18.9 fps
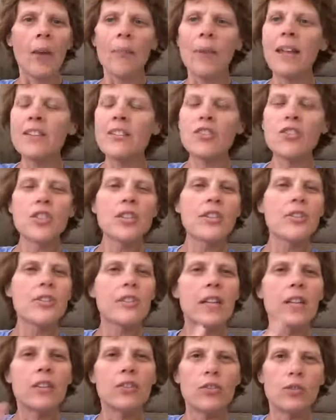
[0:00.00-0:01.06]
It's just
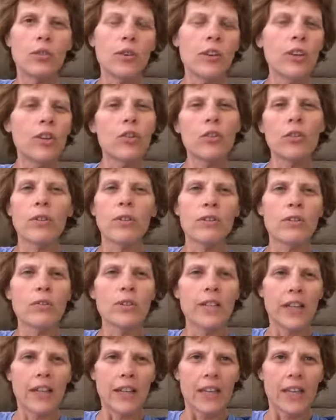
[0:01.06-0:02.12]
during your
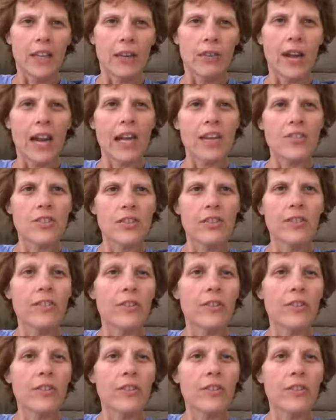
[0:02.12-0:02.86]
daily interactions,